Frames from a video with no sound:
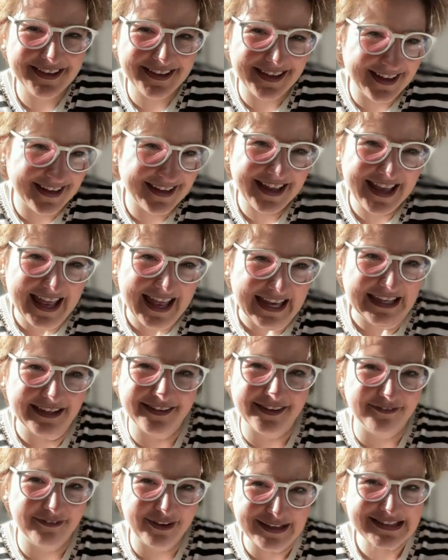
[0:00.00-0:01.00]
and had
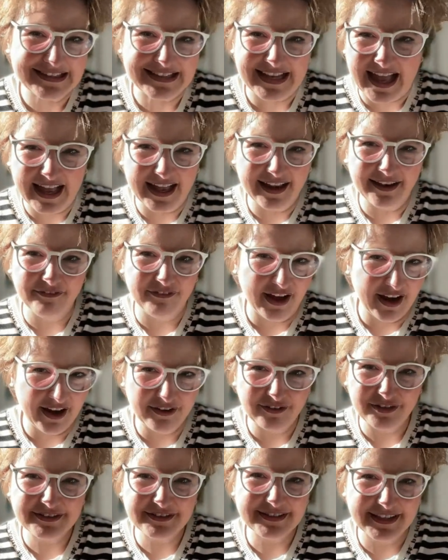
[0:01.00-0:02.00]
the West Nile
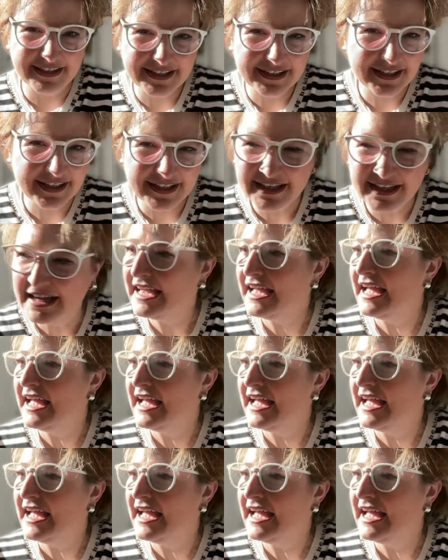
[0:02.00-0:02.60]
virus in it.